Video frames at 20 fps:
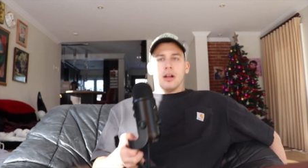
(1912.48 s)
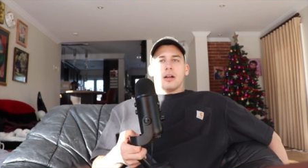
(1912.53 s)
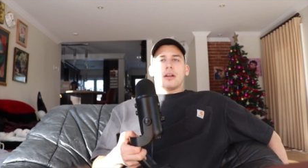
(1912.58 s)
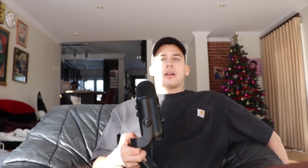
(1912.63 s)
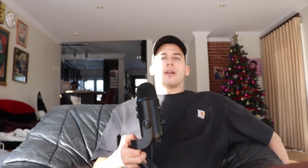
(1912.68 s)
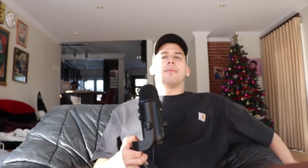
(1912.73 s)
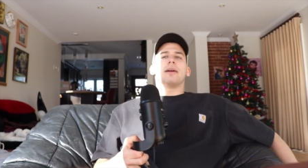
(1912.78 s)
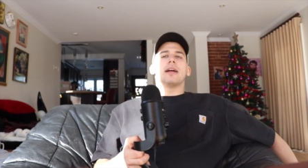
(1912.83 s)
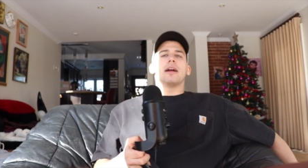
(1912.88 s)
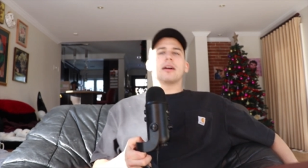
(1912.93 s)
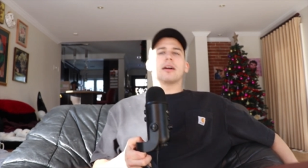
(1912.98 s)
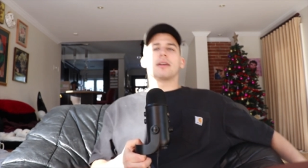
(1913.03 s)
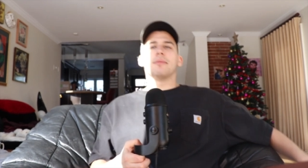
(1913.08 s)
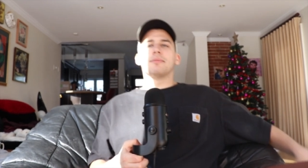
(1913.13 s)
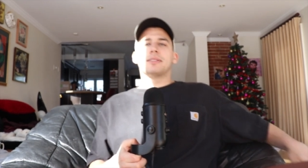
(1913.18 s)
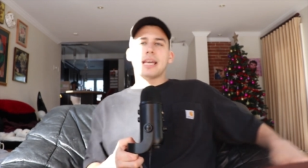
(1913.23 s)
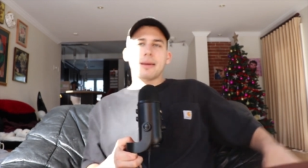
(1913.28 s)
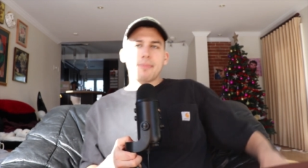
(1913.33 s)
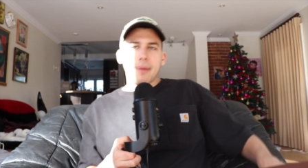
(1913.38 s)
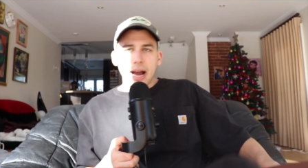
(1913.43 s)
Come here. Come
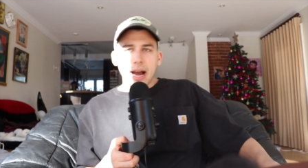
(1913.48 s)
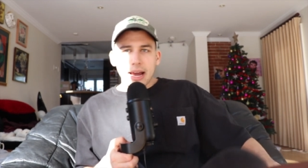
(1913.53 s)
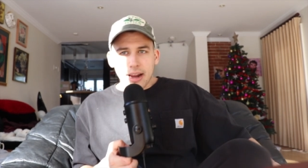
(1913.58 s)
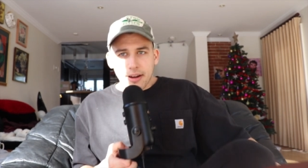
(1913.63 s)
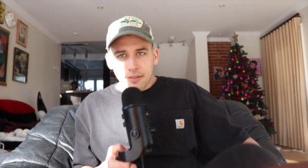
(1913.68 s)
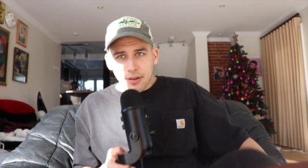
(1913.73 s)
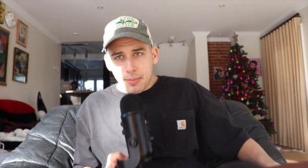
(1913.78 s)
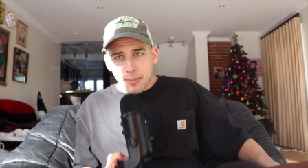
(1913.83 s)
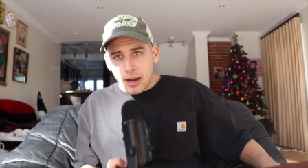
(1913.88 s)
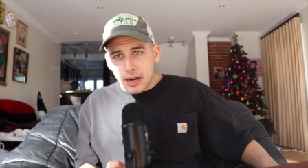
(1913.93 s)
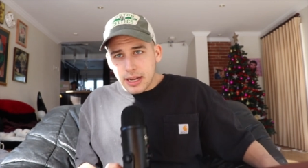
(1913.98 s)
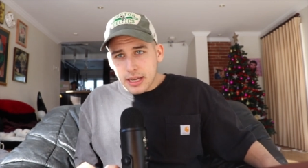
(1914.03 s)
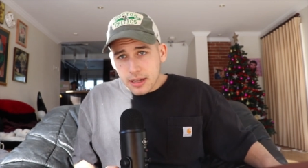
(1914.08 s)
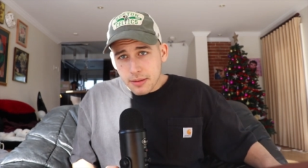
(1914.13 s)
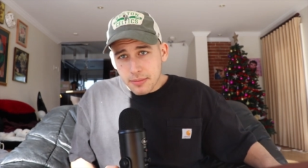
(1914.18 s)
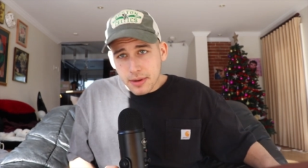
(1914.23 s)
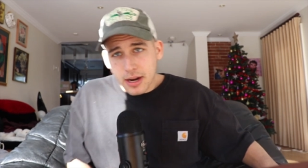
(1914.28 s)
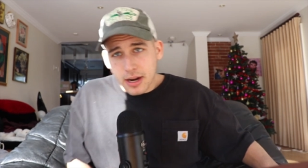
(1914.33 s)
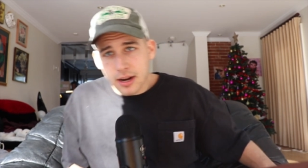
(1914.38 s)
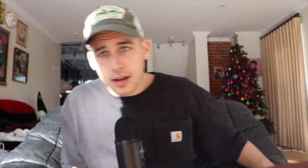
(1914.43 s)
say bye to everybody.
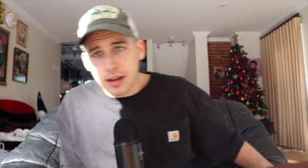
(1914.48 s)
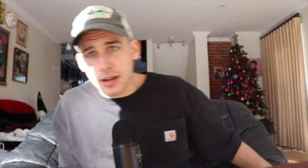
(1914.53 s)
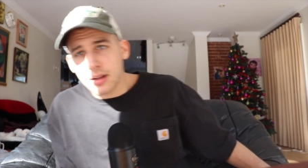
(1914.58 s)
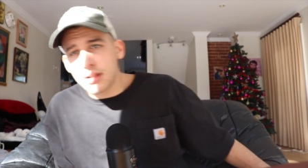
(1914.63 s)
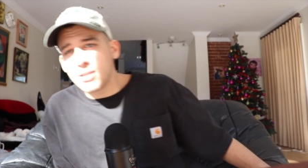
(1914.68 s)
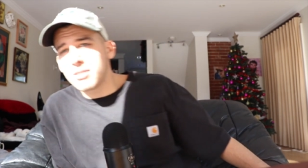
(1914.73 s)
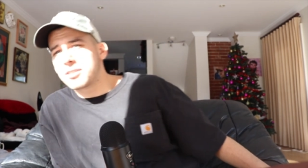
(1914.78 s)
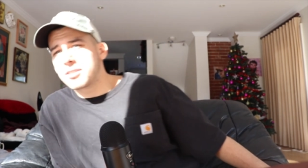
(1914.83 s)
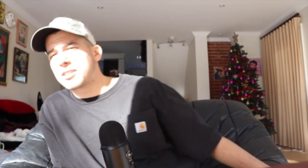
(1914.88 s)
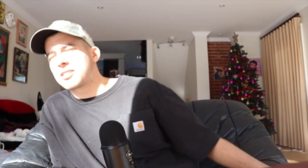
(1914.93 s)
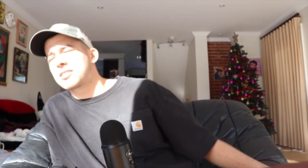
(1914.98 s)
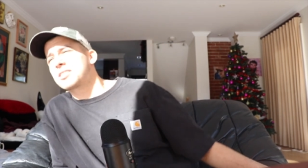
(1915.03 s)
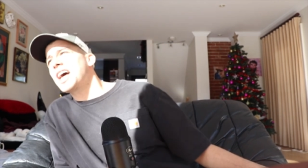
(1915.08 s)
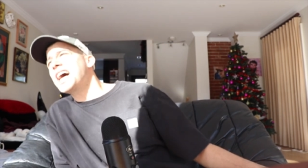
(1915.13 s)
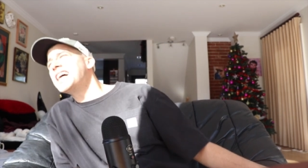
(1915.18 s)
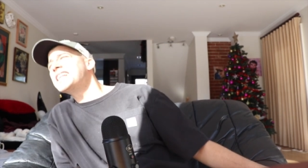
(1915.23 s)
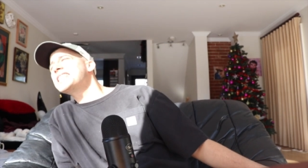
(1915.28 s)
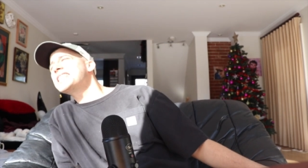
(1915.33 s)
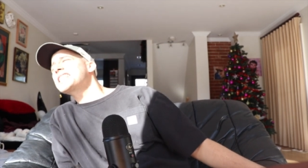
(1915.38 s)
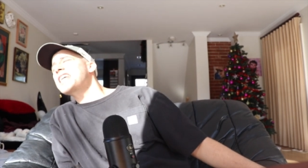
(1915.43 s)
Come here. Oh, the
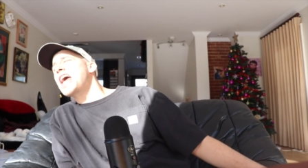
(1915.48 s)
sun's